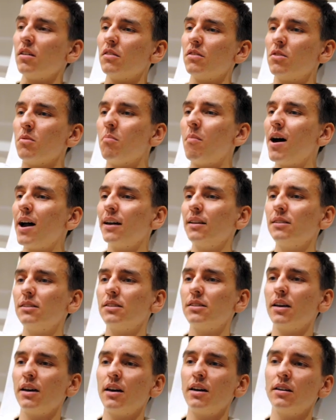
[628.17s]
the
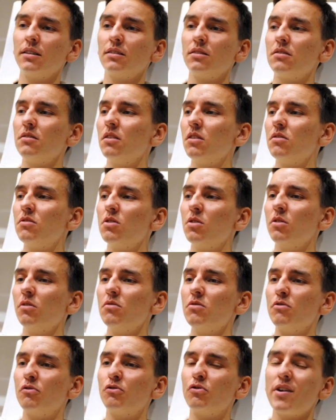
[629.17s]
mindset, the, the,
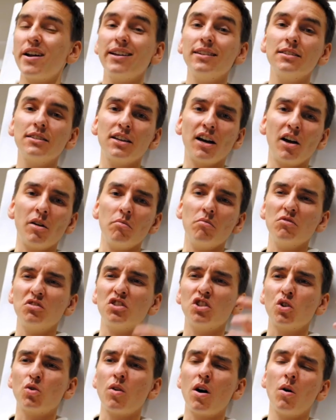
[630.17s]
the, friends I'm
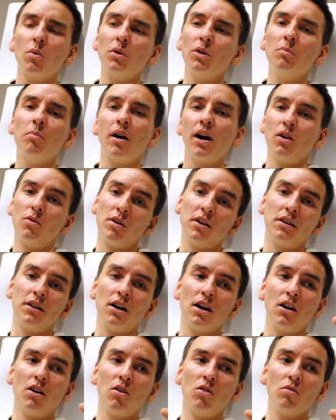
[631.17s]
surrounded by right
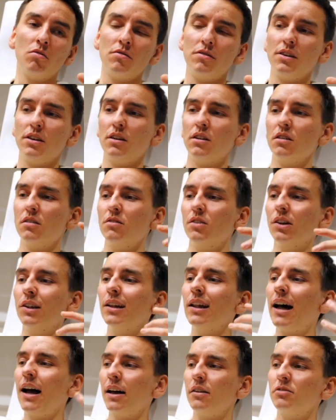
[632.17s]
now, the, the
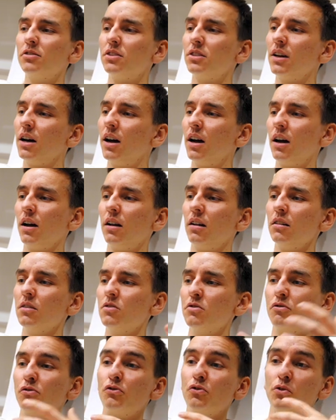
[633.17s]
lifestyle,
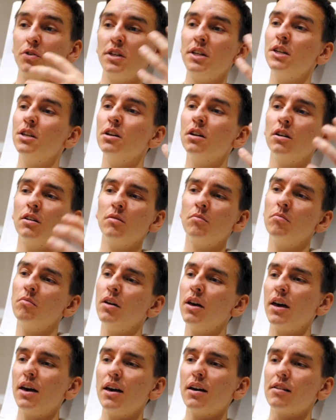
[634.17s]
the freedom,
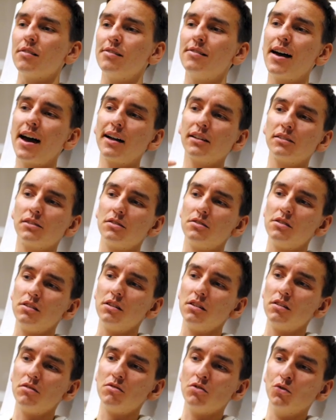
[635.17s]
that's
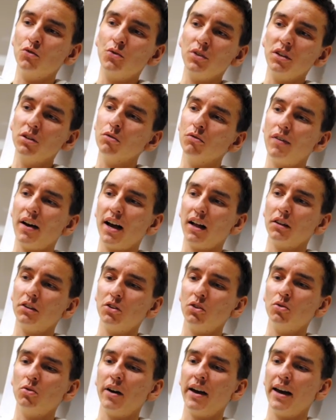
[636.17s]
the, the real
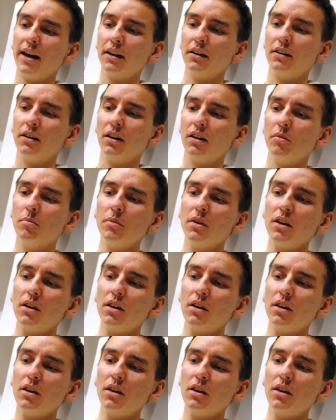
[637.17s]
value. And uh,